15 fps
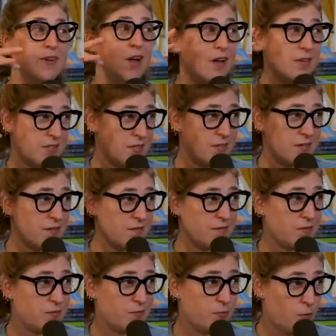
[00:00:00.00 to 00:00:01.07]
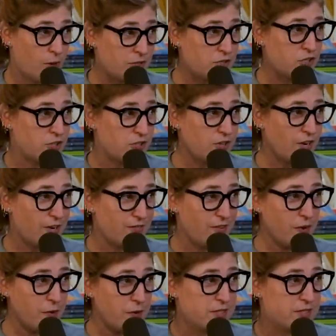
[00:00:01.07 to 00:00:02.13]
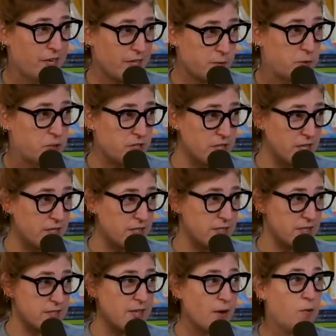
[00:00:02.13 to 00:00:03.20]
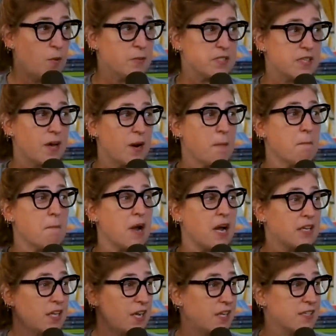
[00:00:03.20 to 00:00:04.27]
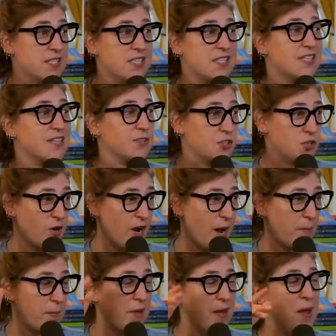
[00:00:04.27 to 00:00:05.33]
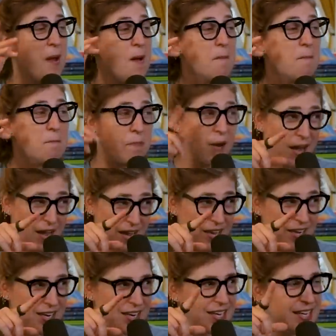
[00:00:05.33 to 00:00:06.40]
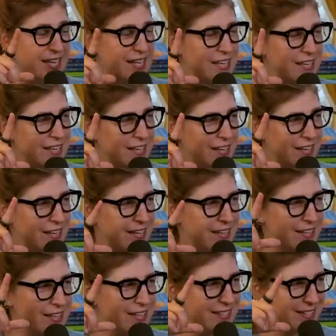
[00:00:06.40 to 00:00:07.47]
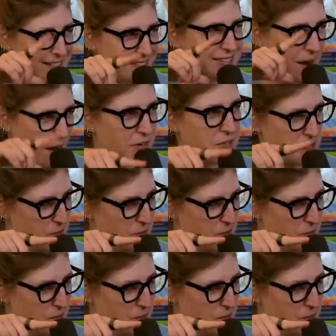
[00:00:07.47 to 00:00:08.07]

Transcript: not to question Jenna Von Oy's expertise, because that yes. woman's got a mind like a steel trap. But it, is it not